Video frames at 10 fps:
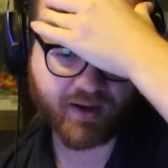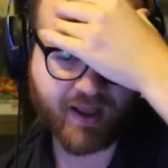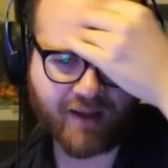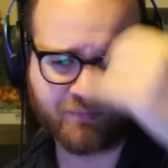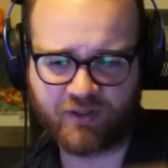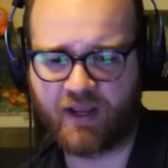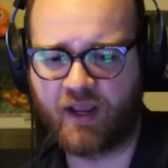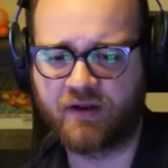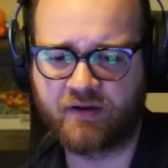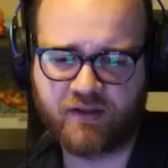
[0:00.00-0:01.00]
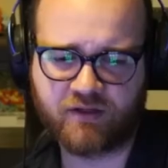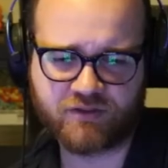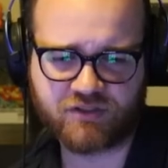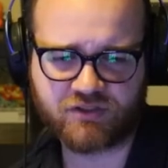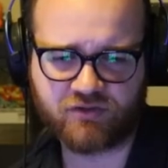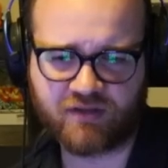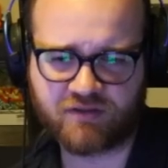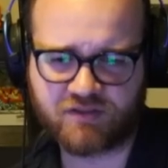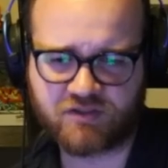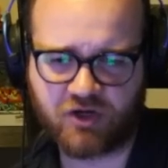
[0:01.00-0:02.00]
Goblin. I could just do that
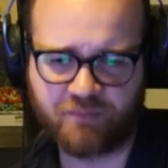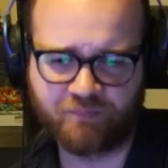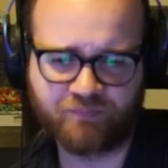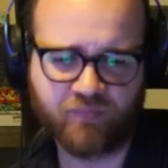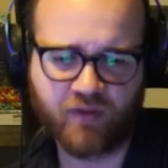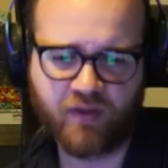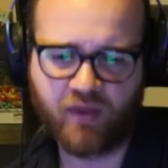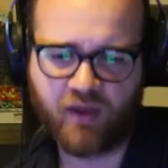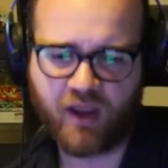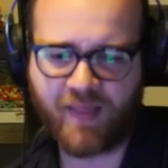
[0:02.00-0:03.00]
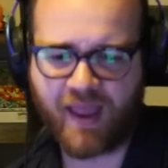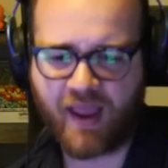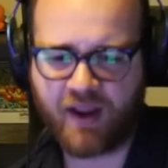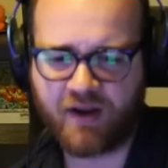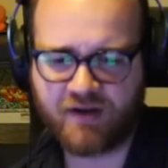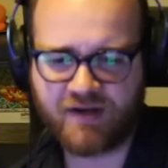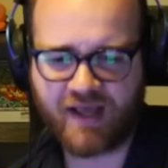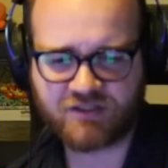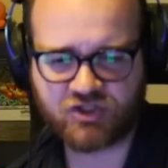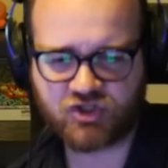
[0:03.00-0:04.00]
this turn. And then
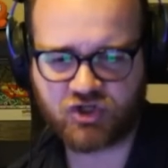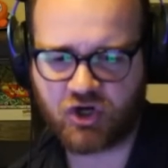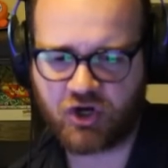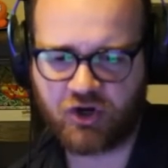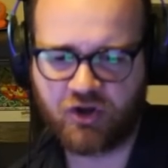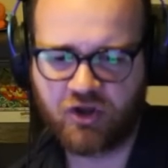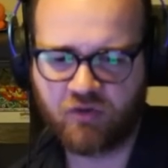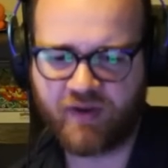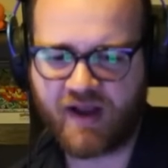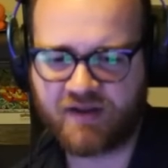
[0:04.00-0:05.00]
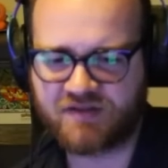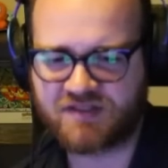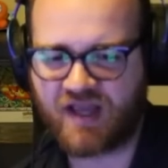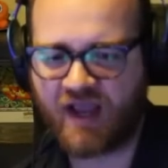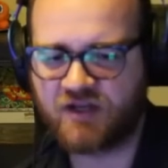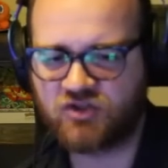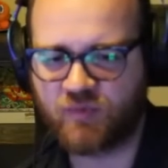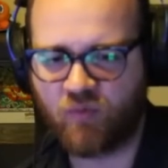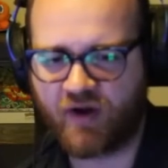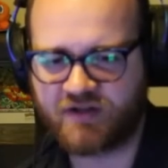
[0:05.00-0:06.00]
next turn, we got to decide, do
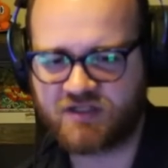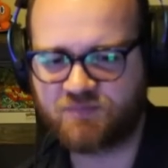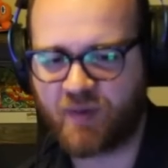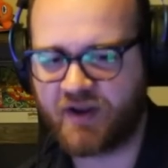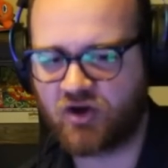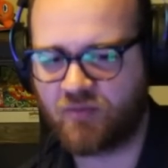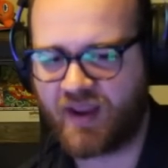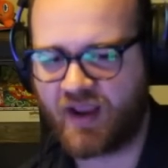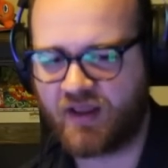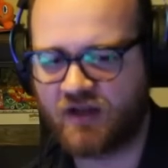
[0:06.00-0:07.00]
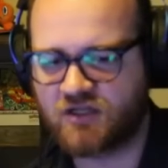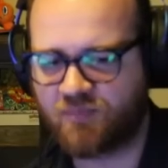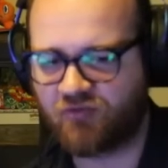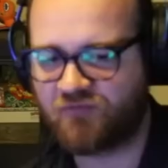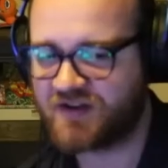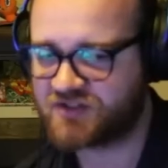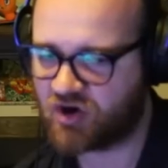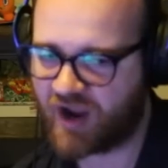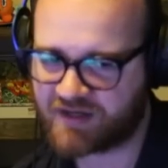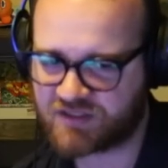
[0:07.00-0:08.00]
we want to Spider-Man into
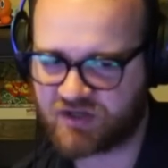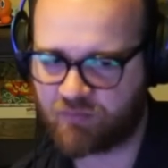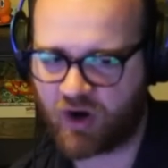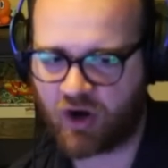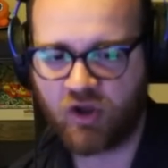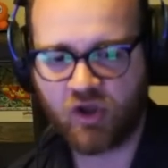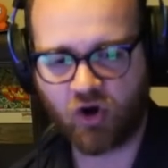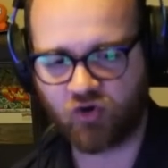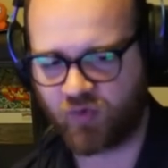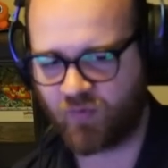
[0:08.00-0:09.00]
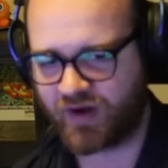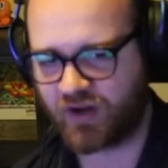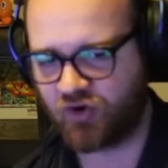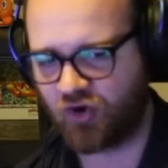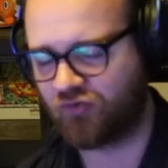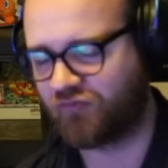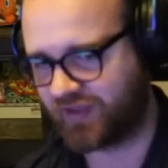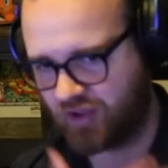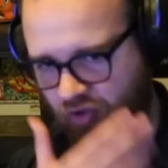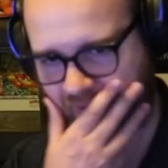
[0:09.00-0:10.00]
Professor X somewhere, or do we want to Nova
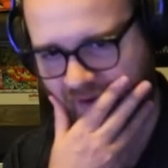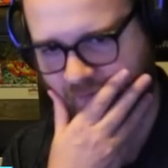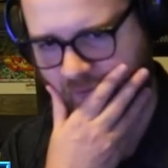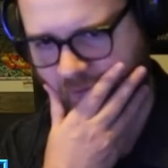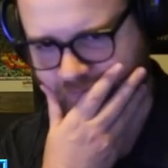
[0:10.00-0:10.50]
Killmonger?